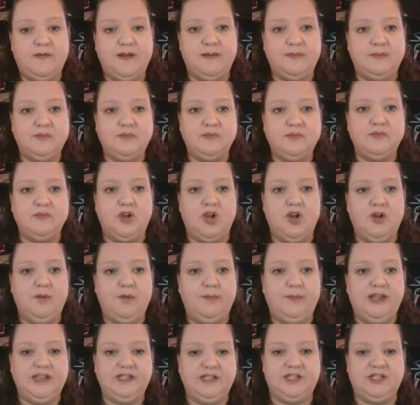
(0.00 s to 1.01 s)
I'm
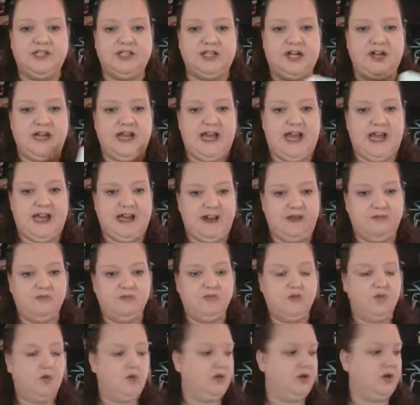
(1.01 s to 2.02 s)
hoping to start adding
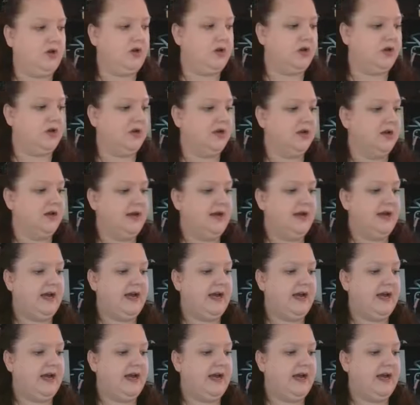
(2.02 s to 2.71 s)
more